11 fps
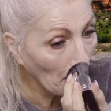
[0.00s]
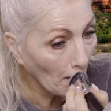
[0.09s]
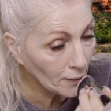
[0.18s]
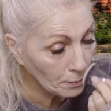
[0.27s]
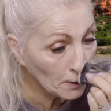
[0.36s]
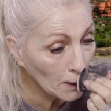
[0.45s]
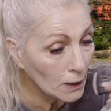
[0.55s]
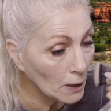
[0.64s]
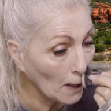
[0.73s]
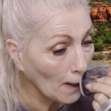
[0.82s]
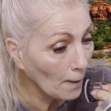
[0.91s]
It's pretty
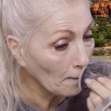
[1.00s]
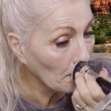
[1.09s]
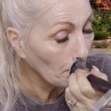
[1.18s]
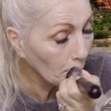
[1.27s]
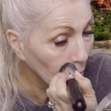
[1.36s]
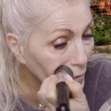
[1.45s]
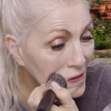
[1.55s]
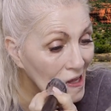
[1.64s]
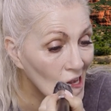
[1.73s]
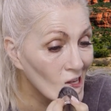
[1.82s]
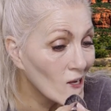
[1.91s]
thick.
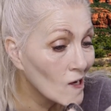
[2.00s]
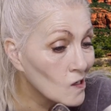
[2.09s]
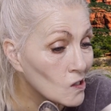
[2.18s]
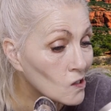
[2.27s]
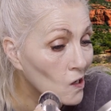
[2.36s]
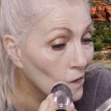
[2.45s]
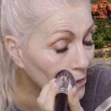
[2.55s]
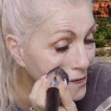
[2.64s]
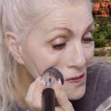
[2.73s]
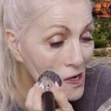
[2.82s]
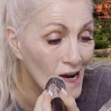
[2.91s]
It's got good
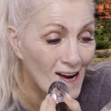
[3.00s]
coverage.